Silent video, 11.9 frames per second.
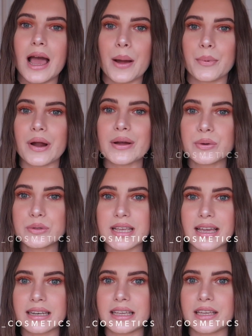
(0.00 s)
A brand called
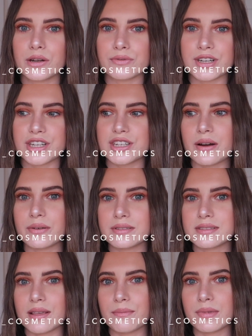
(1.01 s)
Technic reached out
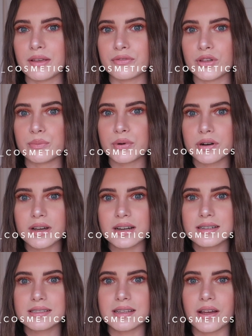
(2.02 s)
and sent me a few products,